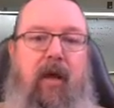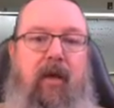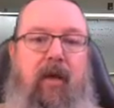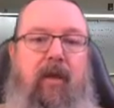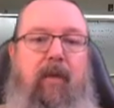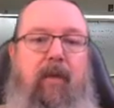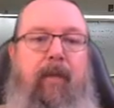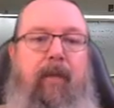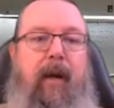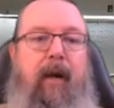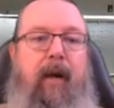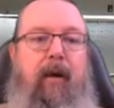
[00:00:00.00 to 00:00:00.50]

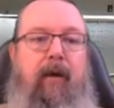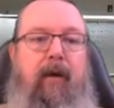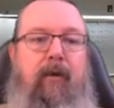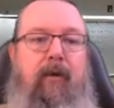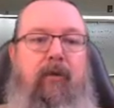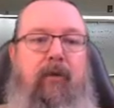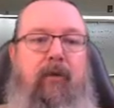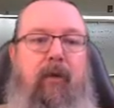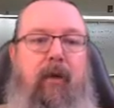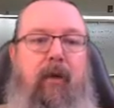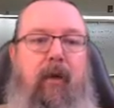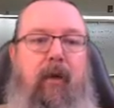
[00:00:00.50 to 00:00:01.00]
the
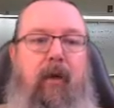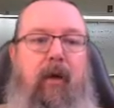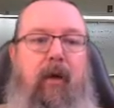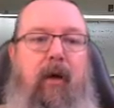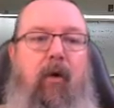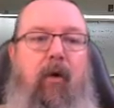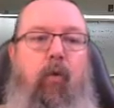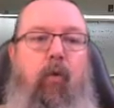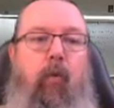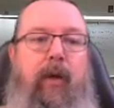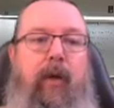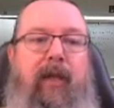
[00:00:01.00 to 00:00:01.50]
parents
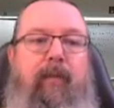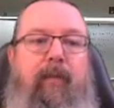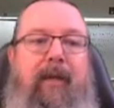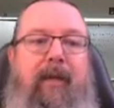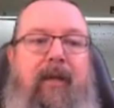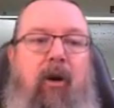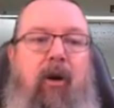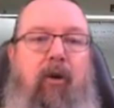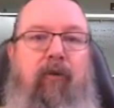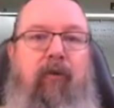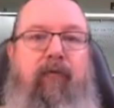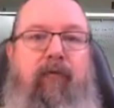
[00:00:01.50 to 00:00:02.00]
will be
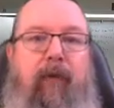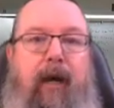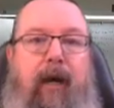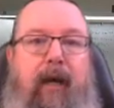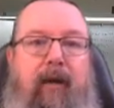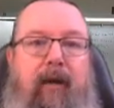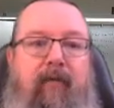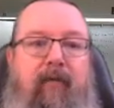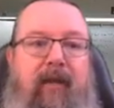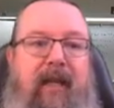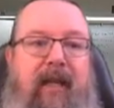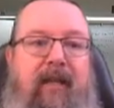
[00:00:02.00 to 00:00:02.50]

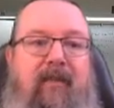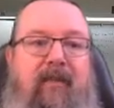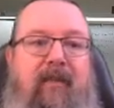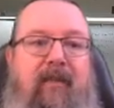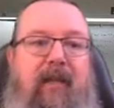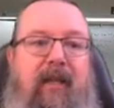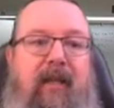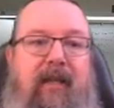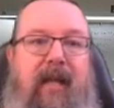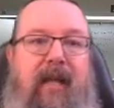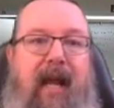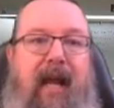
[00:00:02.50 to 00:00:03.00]
notified of the
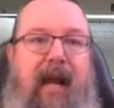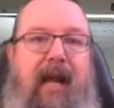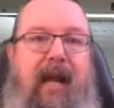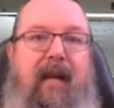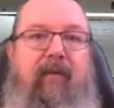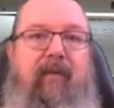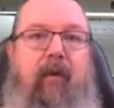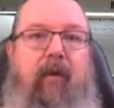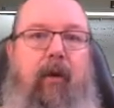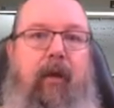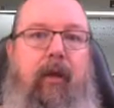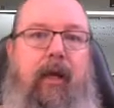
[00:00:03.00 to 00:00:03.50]
incident and
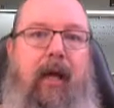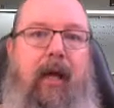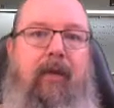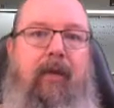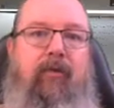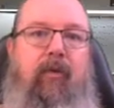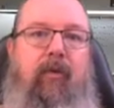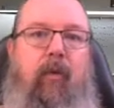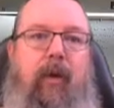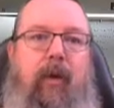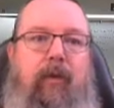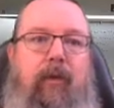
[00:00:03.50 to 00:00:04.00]
of all the
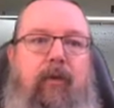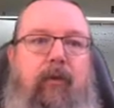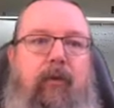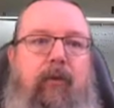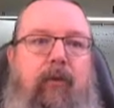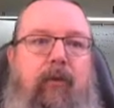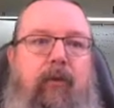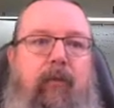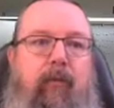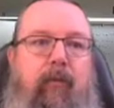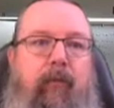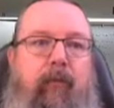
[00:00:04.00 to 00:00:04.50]
consequences.